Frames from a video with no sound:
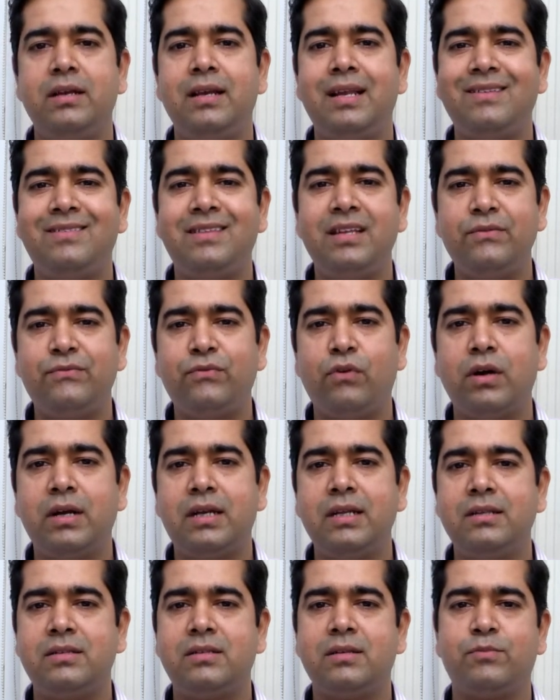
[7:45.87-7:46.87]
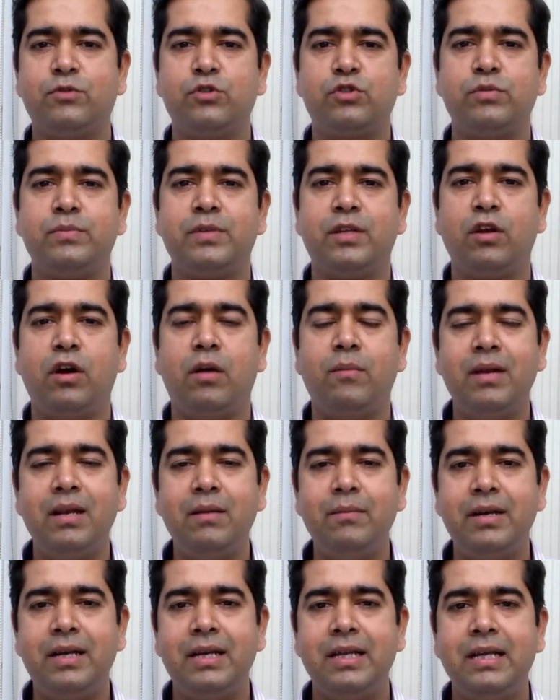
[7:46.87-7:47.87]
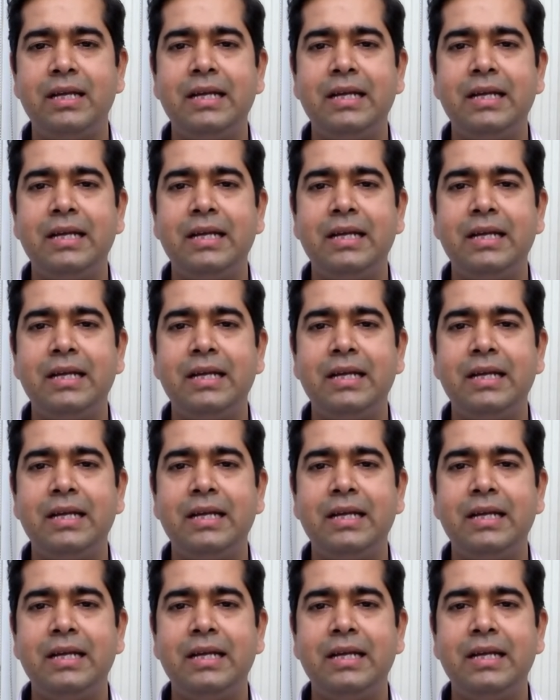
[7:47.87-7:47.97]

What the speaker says: Less than 40 is supposed to be the normal limit.